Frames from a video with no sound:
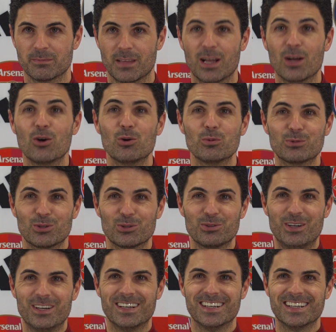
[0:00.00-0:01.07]
I hope so.
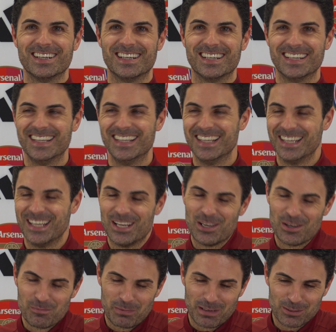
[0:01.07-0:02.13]

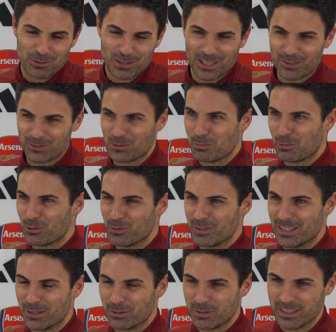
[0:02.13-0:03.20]
But we have to prove
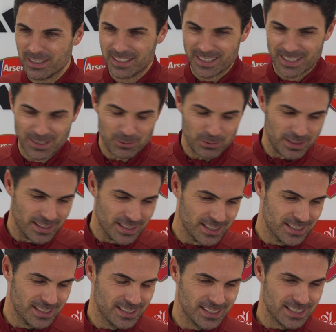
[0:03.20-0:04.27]
it every
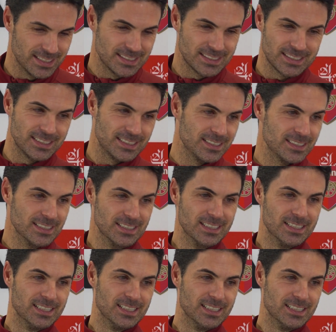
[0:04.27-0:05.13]
day. And the